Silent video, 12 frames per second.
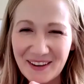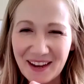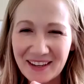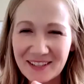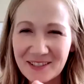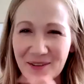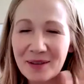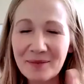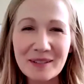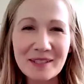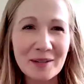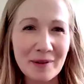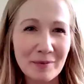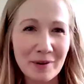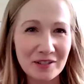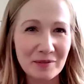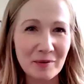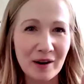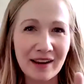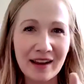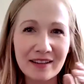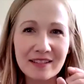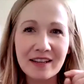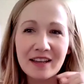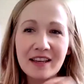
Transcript: okay, so let me tell you about Project Broadcast.